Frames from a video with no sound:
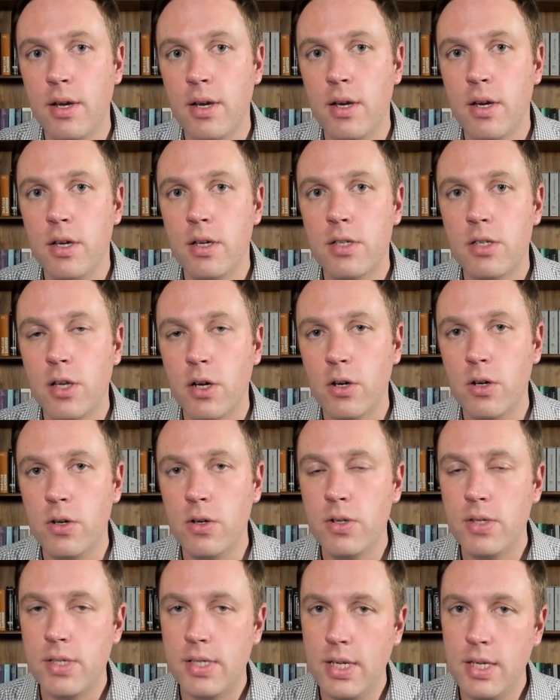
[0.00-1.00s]
So
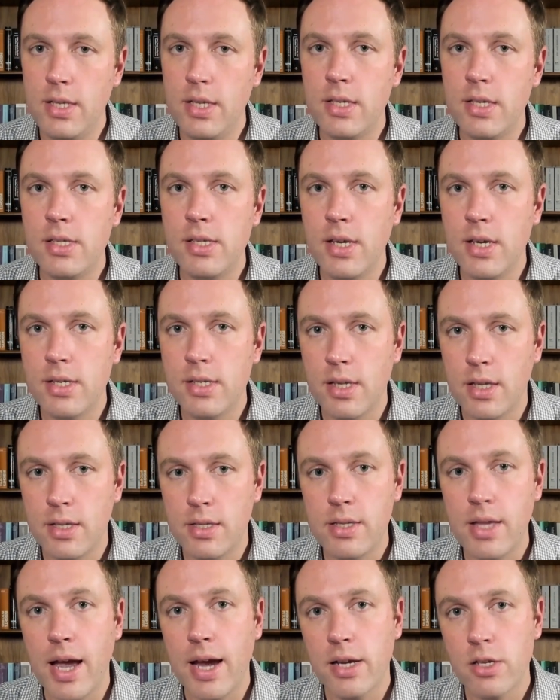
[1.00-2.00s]
CTC is a
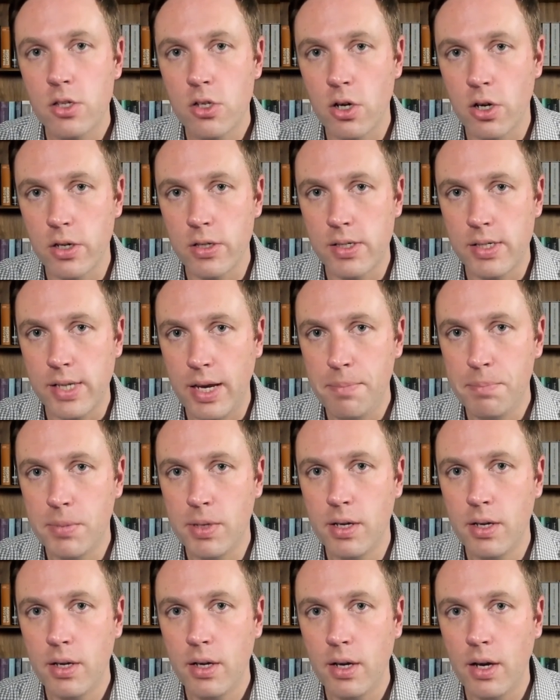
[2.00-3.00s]
tax
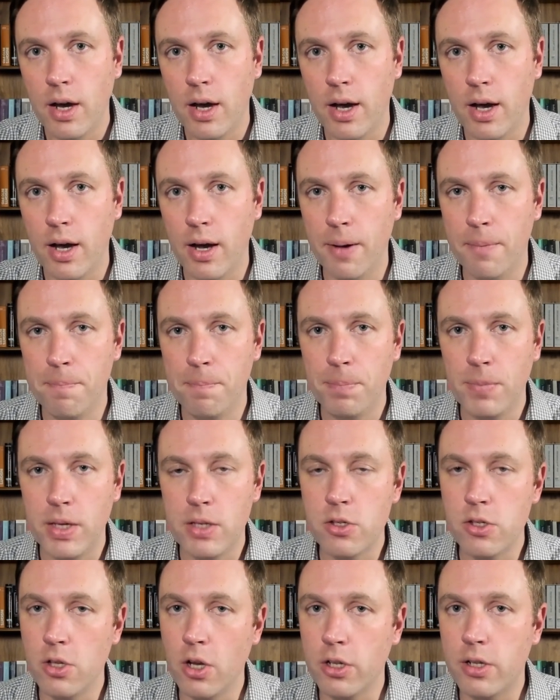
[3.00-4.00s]
concept.
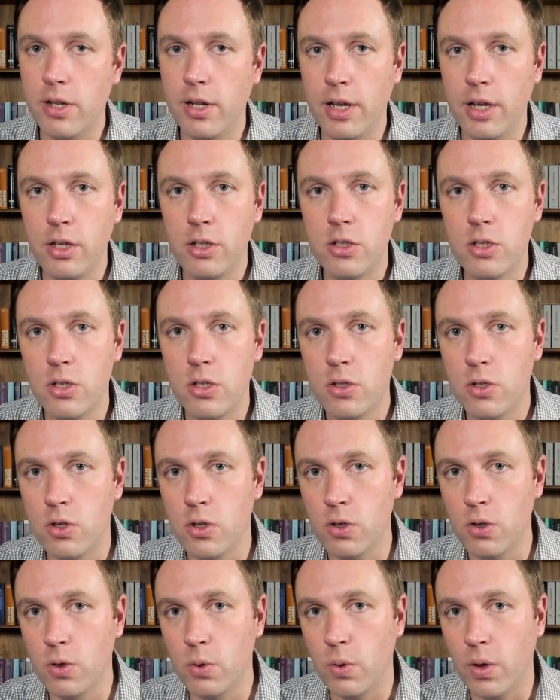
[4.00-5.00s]
It's not linked
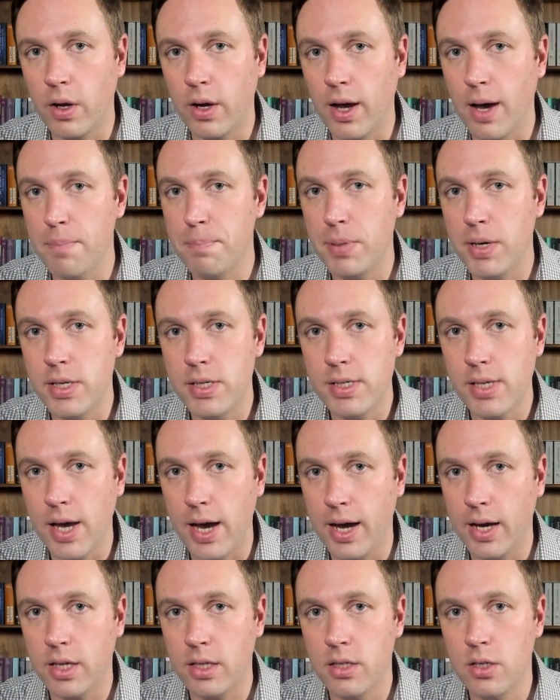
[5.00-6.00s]
to the Companies
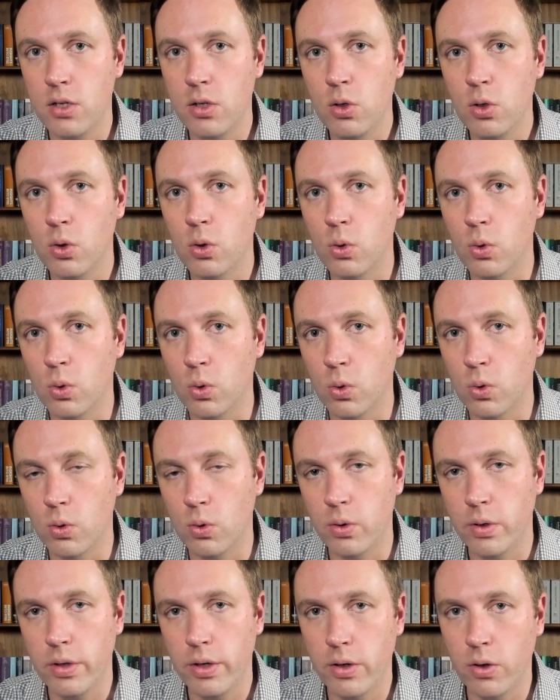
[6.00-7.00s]
Act
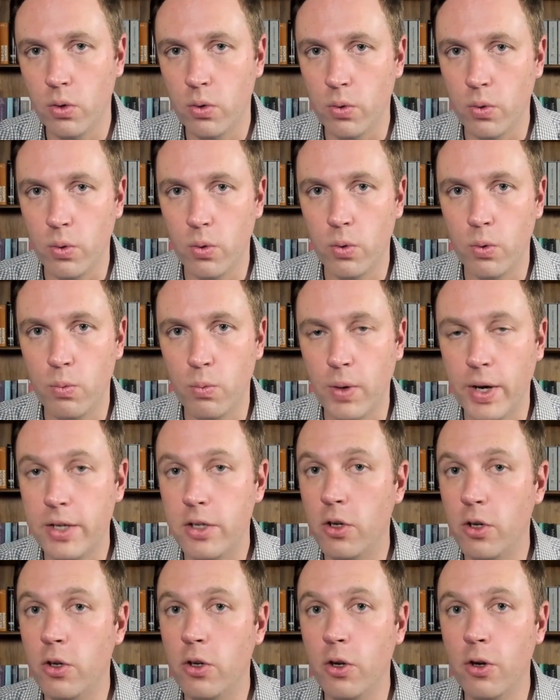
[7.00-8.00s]
or
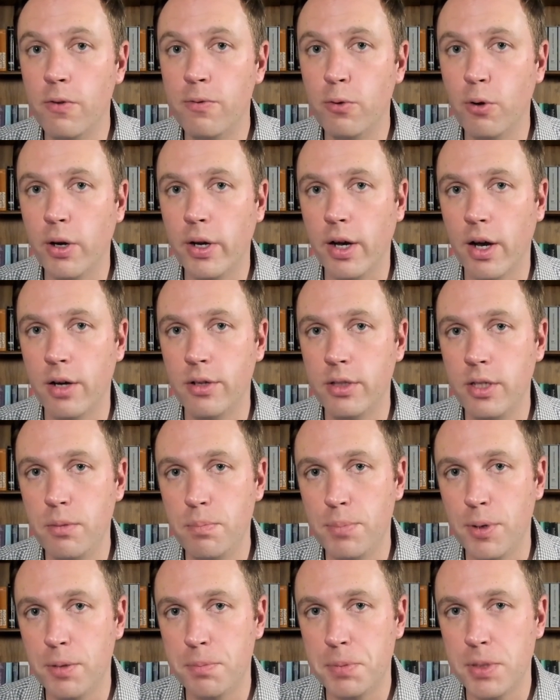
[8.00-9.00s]
what you do for accounting
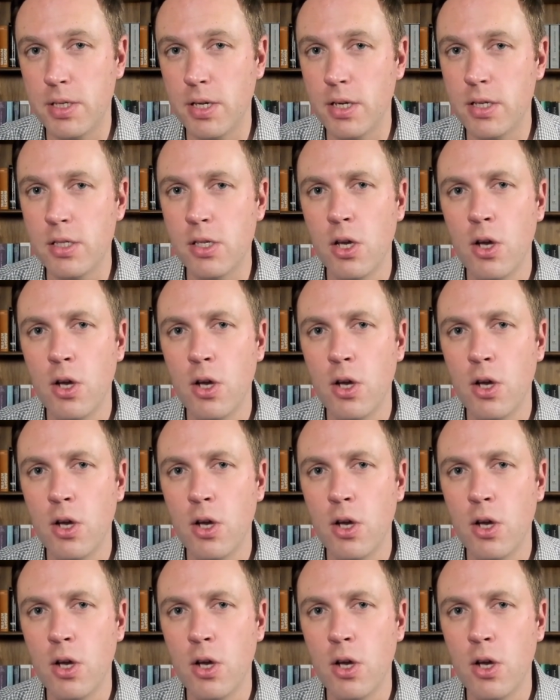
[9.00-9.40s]
purposes,